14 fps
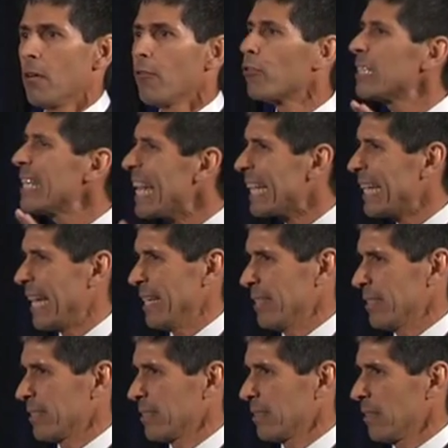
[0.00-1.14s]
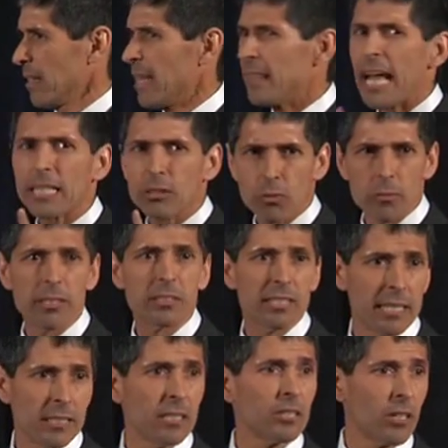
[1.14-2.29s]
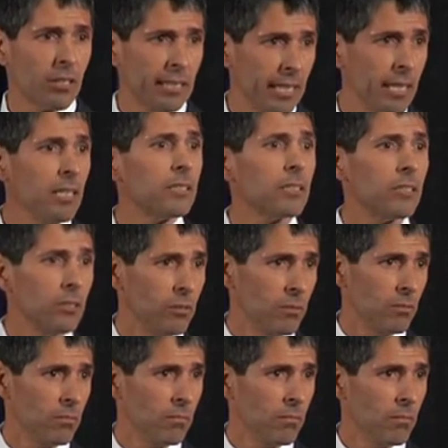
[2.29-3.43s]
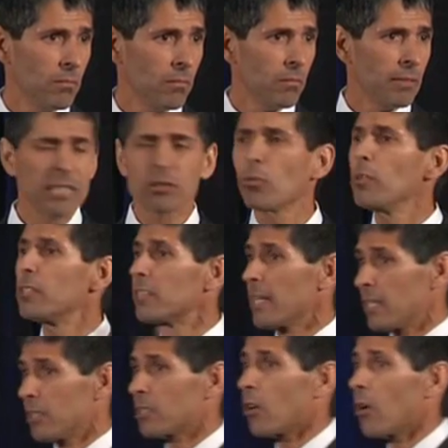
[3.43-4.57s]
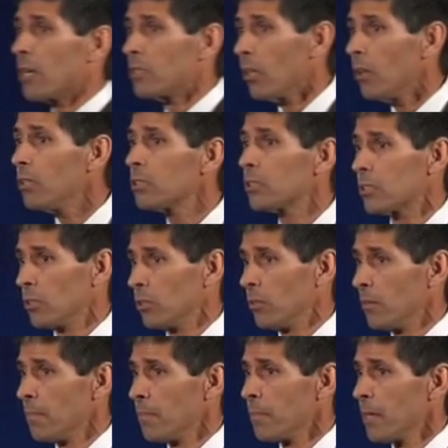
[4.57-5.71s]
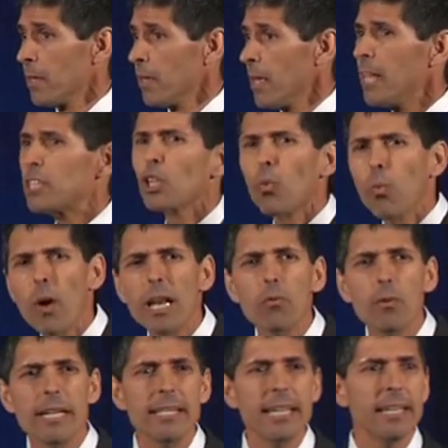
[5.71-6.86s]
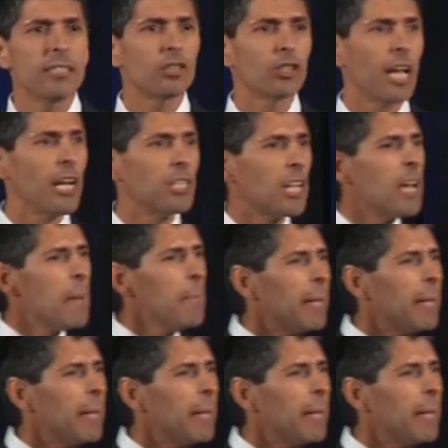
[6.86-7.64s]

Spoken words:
for decades. And that's what we sentence our kids to. That's what we sentence our adults to. And so what do we need to change that?